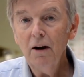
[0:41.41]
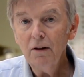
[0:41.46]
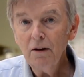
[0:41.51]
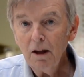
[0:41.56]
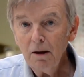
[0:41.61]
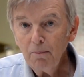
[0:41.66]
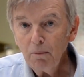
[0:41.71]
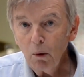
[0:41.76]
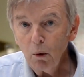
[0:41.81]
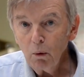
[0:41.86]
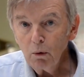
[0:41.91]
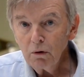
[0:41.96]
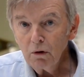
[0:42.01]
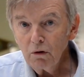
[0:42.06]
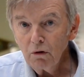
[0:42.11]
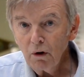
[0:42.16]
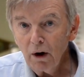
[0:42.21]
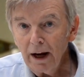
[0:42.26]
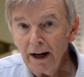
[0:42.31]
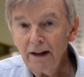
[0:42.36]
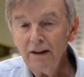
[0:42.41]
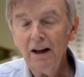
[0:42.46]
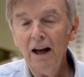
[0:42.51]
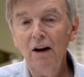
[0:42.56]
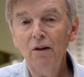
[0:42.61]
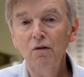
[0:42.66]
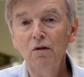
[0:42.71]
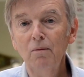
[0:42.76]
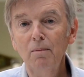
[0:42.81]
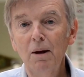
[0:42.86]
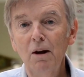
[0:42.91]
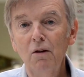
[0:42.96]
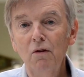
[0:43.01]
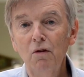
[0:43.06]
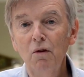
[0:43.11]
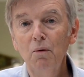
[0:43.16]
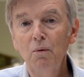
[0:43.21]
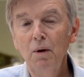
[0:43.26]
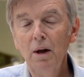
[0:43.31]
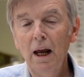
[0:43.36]
they pulled the track down to make
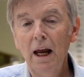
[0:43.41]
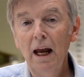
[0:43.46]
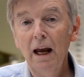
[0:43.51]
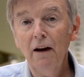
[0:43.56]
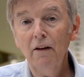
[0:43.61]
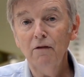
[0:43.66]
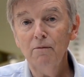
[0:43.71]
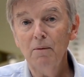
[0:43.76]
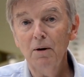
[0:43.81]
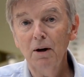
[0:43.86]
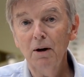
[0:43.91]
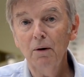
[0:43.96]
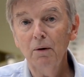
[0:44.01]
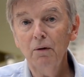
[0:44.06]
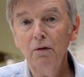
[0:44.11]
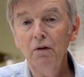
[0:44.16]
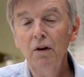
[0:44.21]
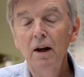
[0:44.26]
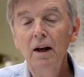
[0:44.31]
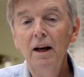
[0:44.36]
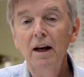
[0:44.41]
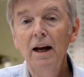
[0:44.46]
2.5 miles,